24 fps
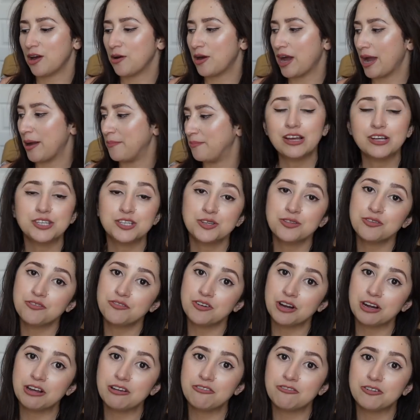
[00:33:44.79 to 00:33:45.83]
Okay, so the
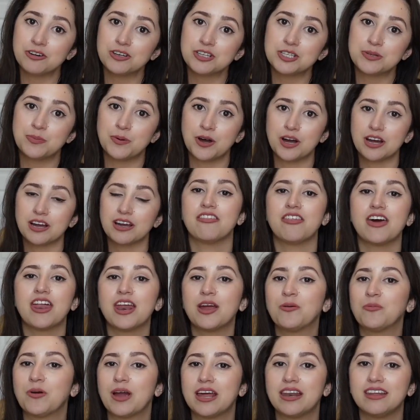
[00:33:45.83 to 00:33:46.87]
very first book that
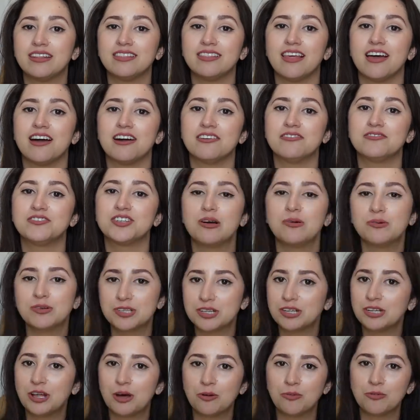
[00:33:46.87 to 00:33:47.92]
I read and loved was
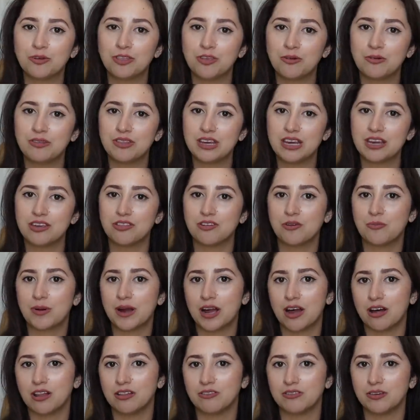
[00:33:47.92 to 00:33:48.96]
Alone with You in the Ether
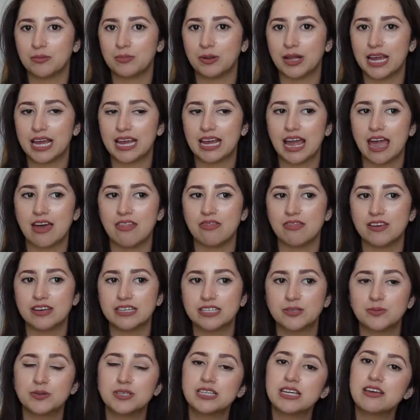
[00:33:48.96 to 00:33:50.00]
by Olivie Blake, and
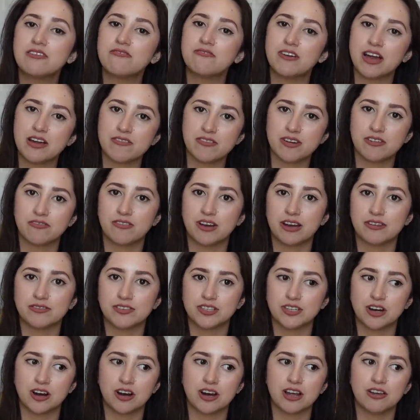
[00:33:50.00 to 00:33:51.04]
this was a five out of five
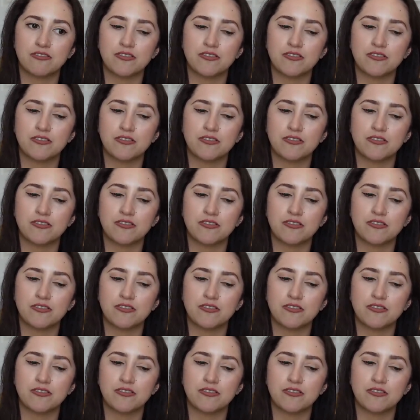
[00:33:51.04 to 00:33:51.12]
star.